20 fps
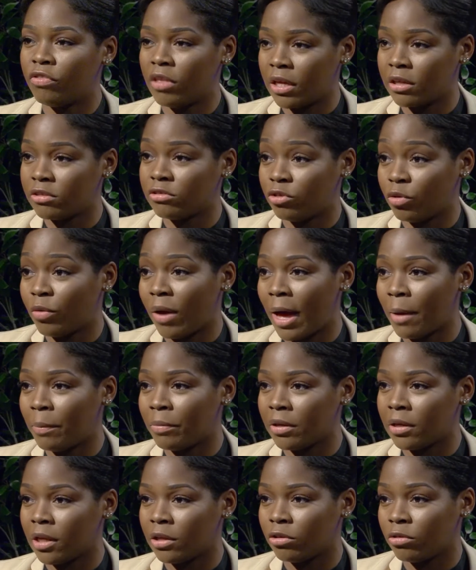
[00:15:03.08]
things do
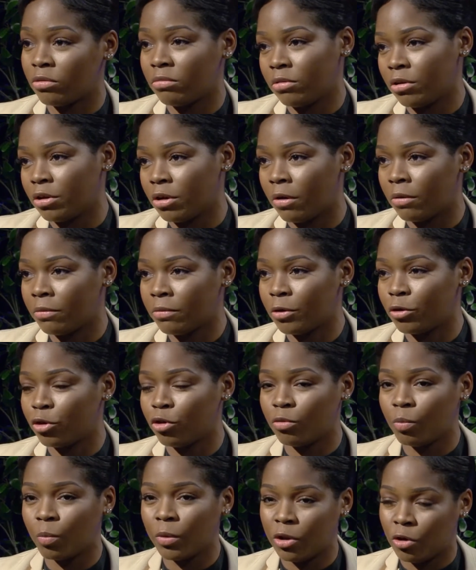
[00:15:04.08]
happen, and you know, we
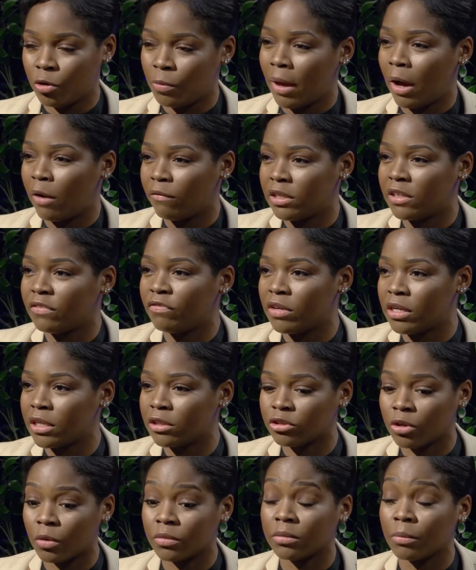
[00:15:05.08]
do battle with these
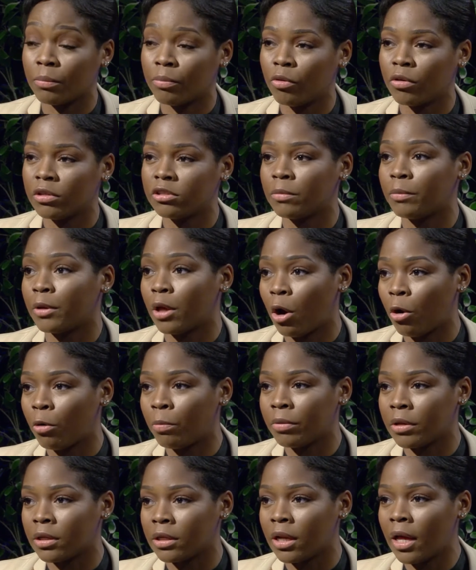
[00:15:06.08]
feelings. So it's important to be
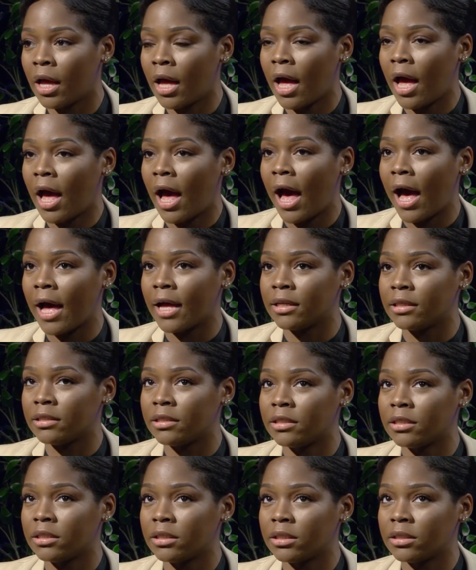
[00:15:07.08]
open
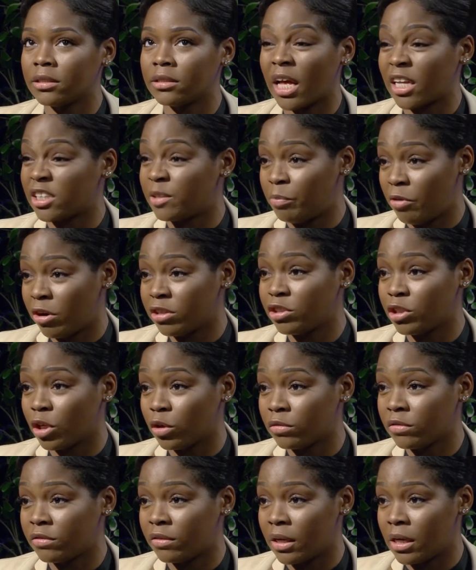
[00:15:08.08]
and express
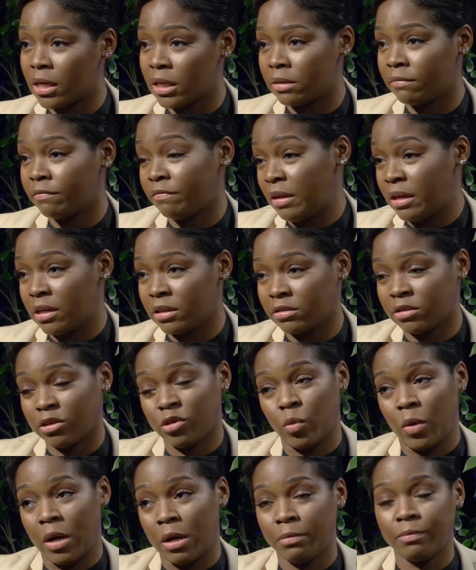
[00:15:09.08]
those feelings as
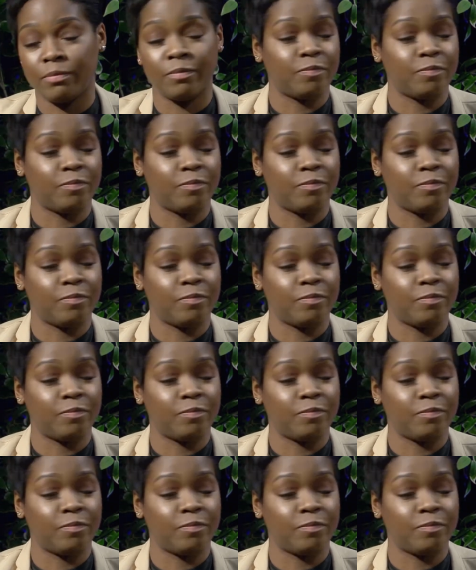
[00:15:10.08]
well.